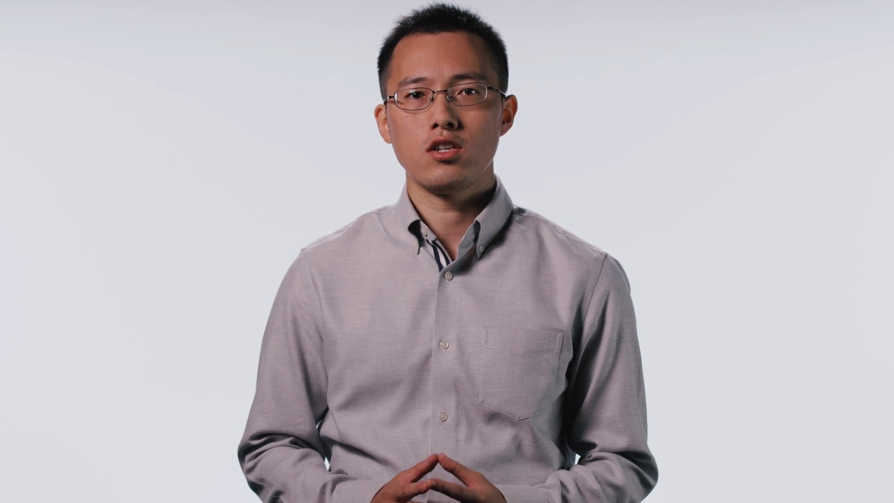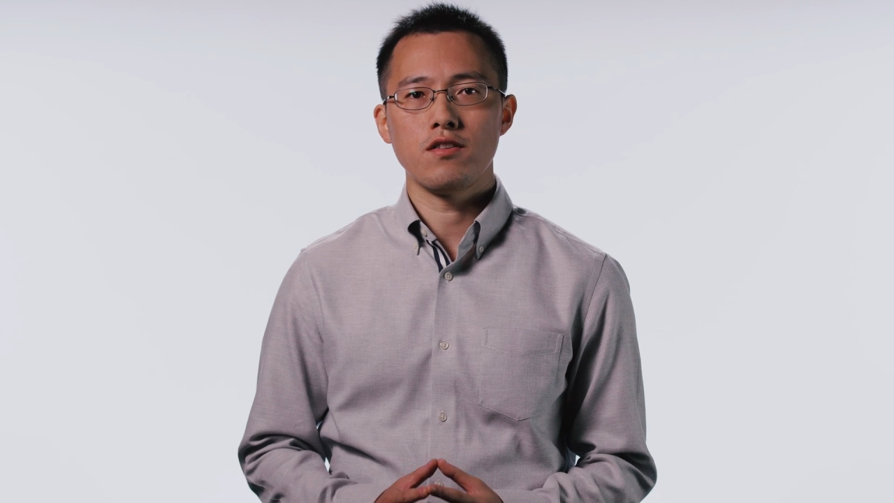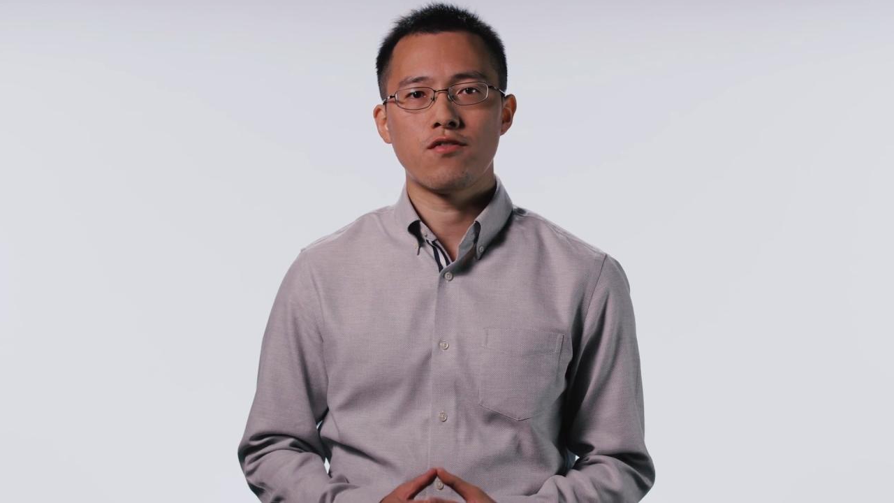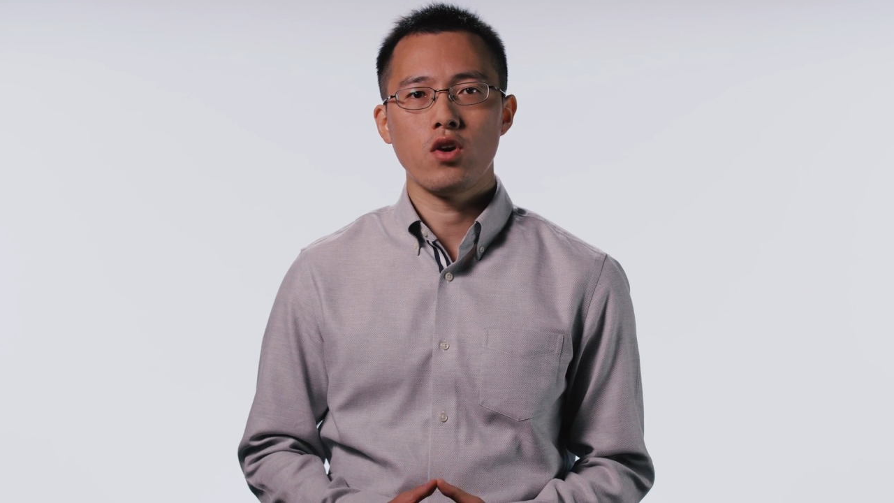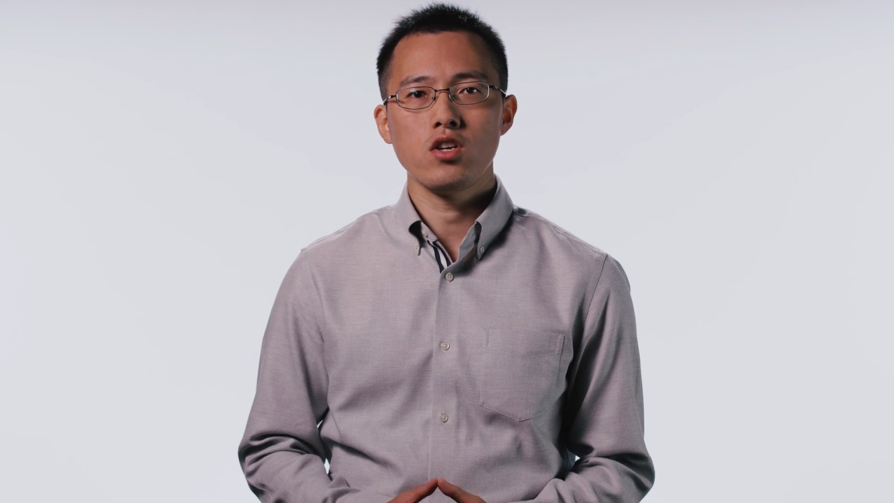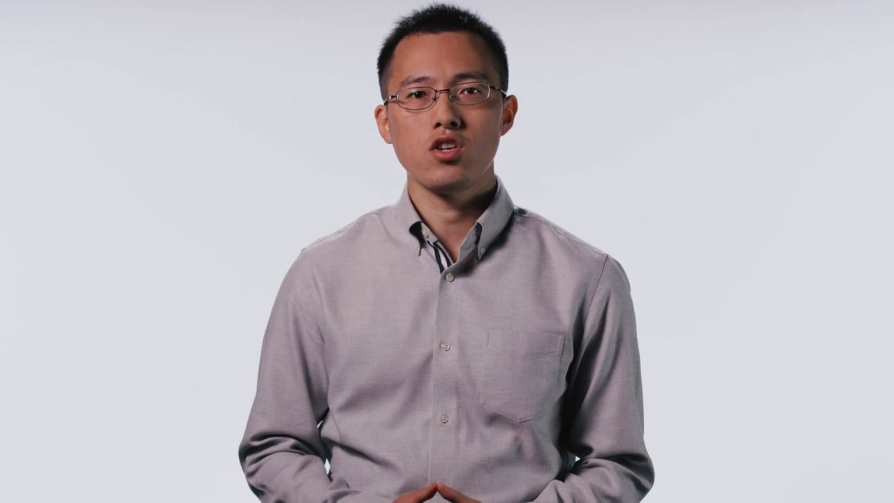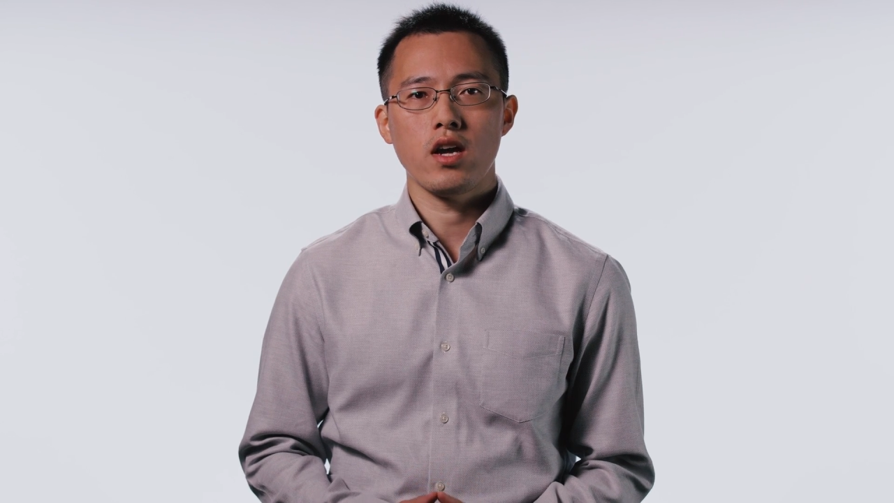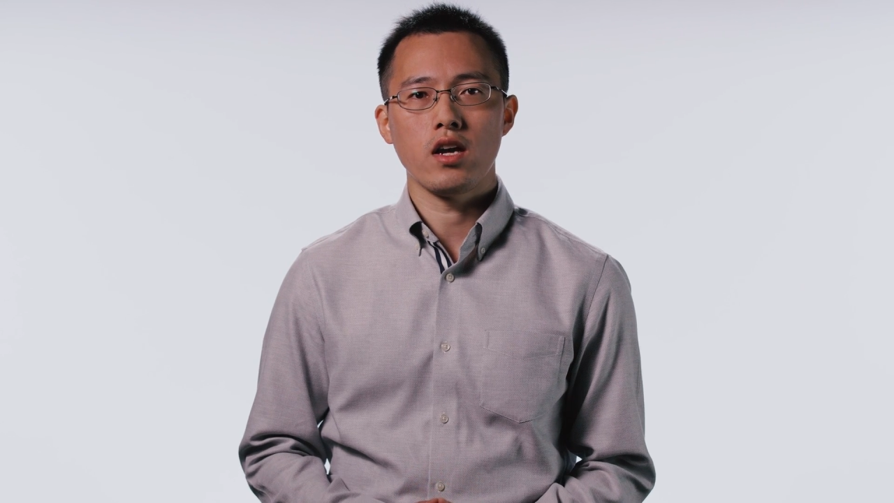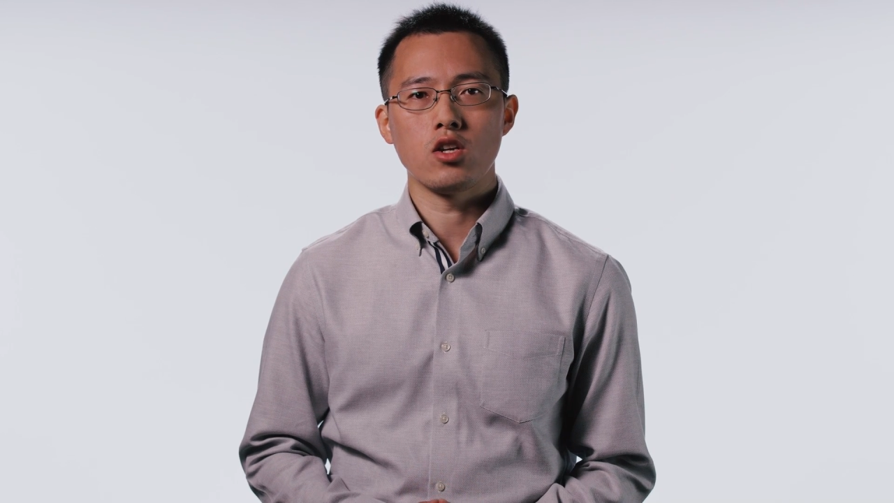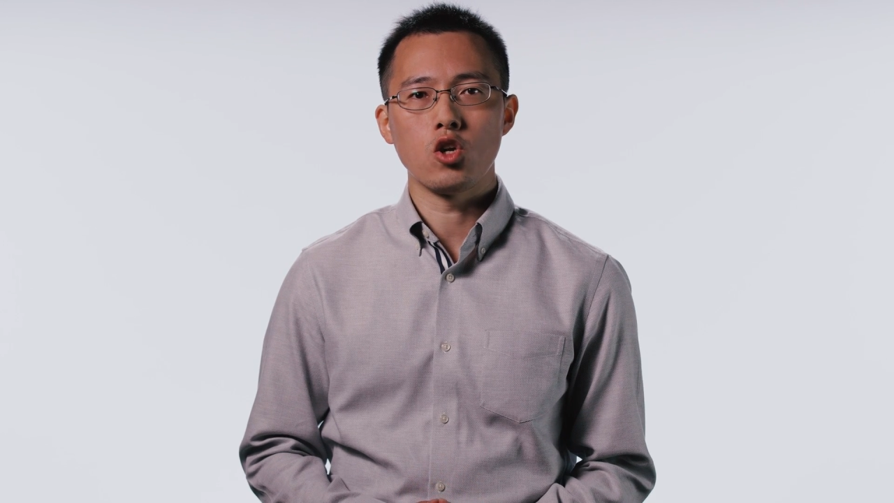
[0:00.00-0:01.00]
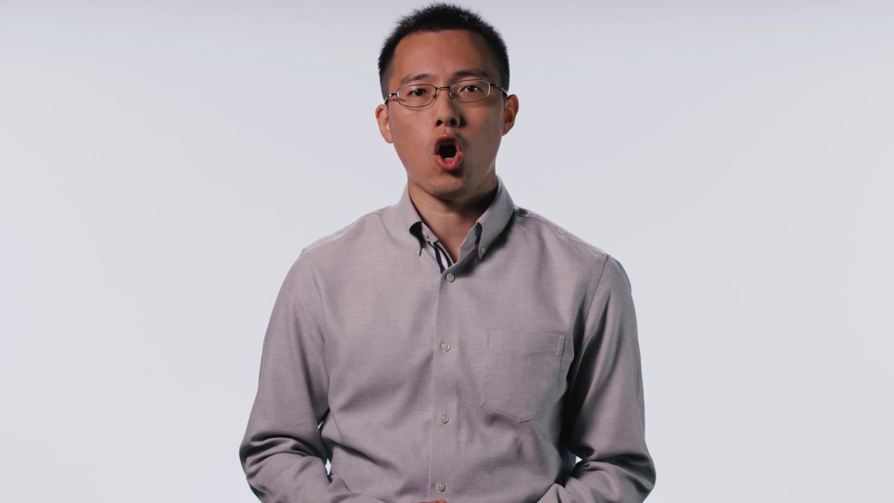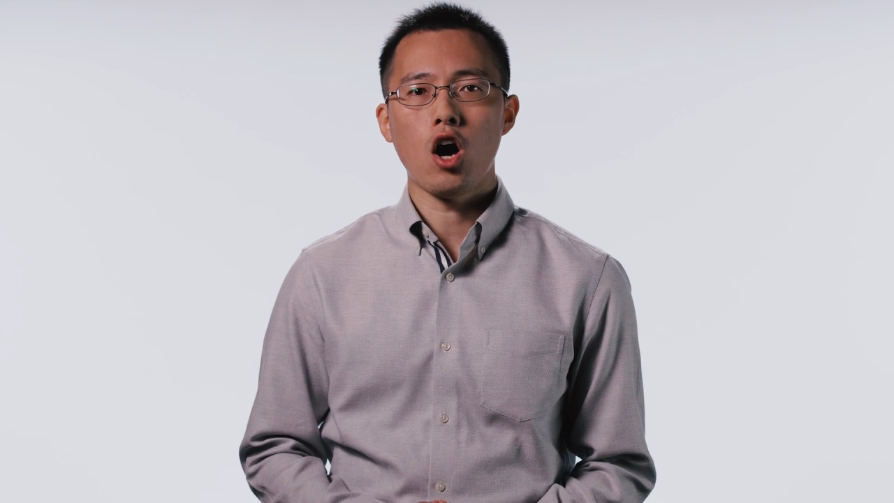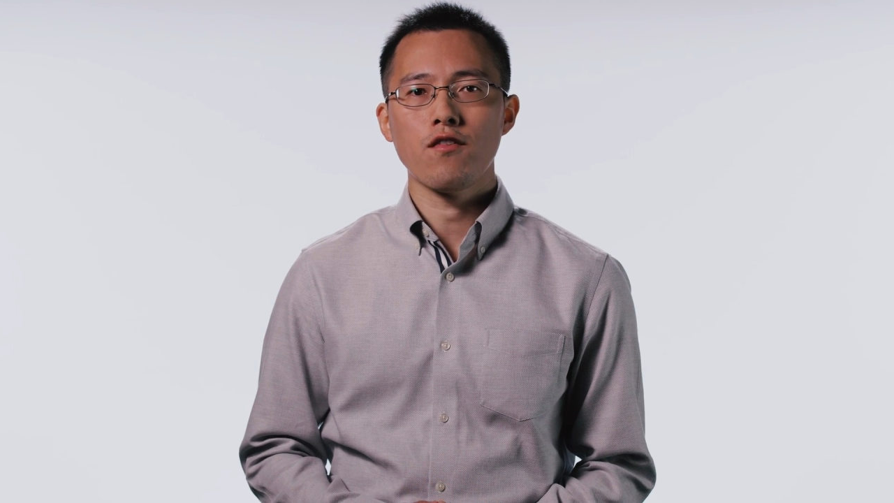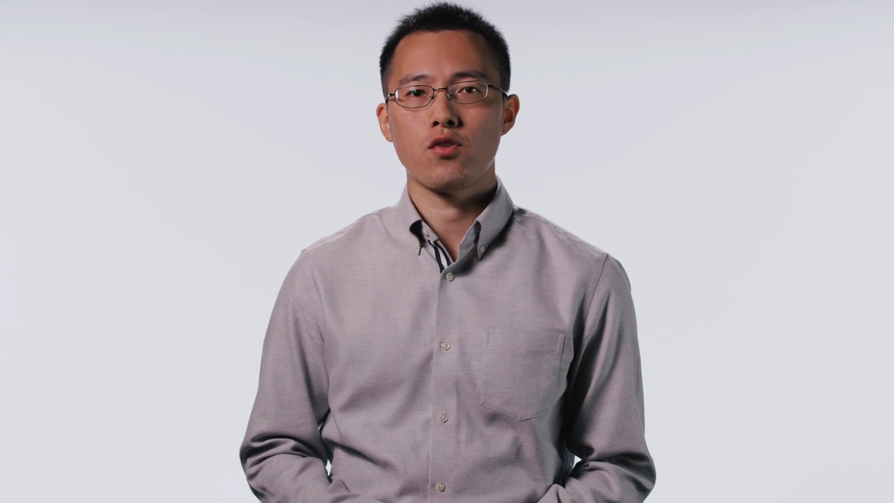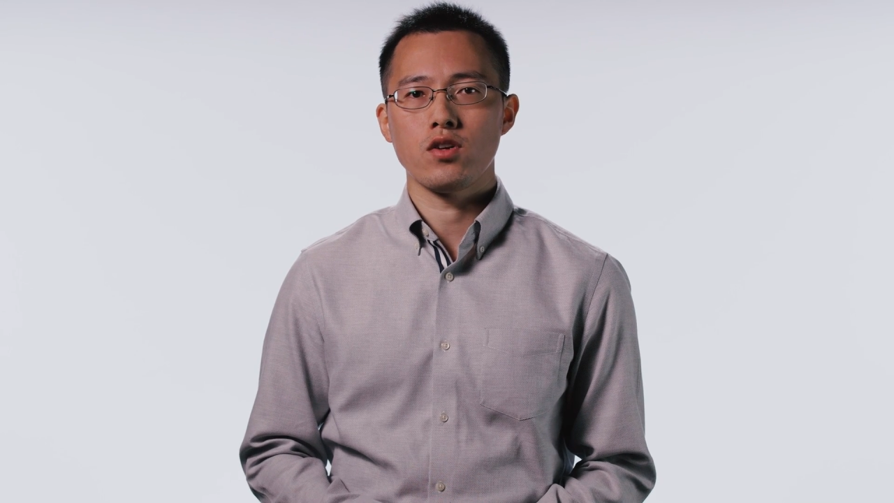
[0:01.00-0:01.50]
differentiate your
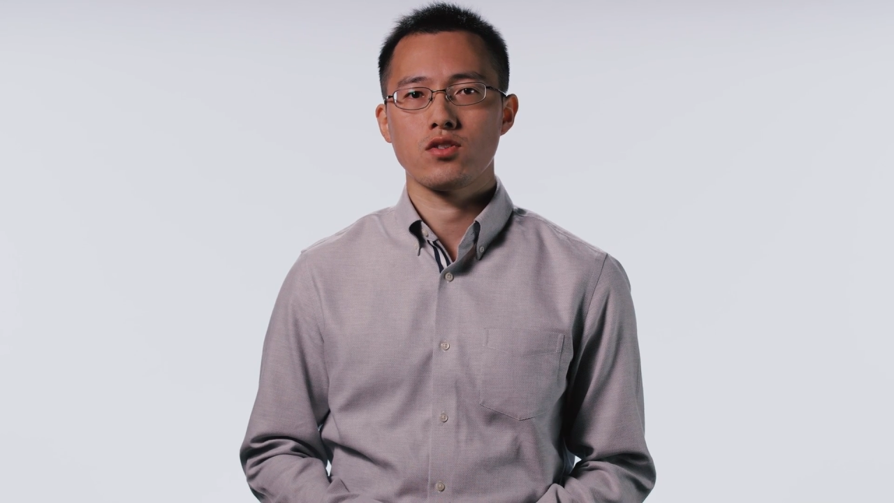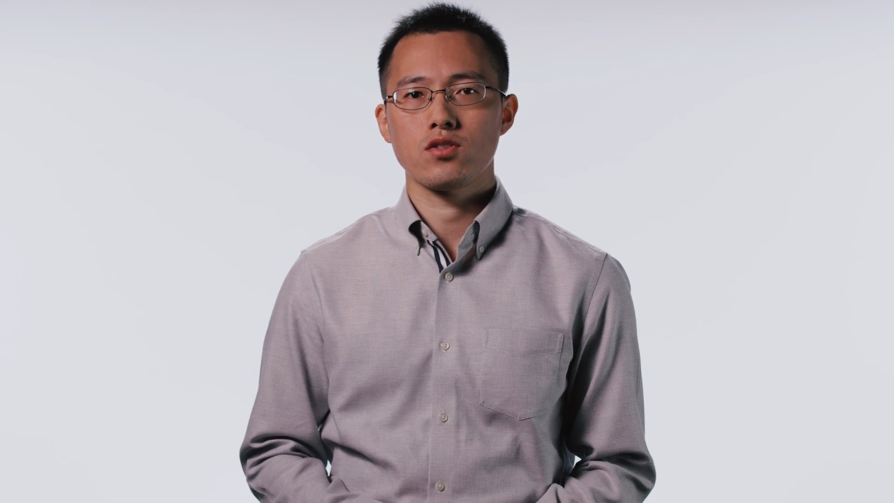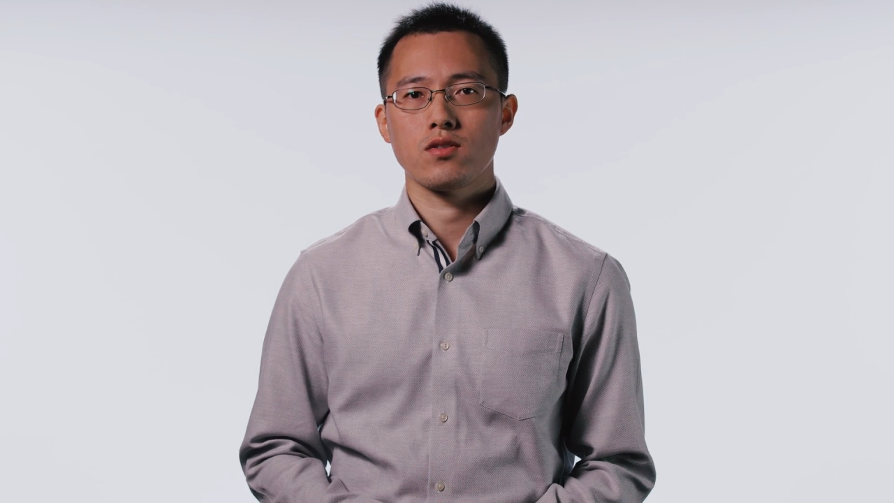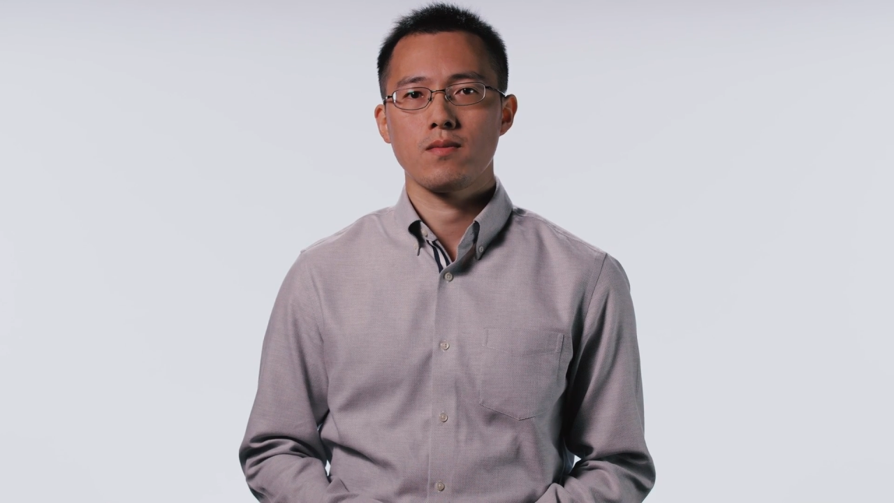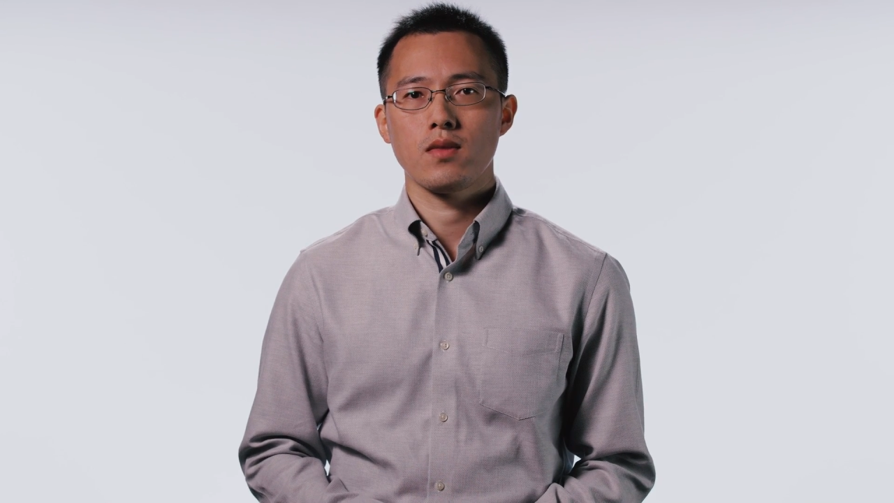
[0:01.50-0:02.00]
offerings?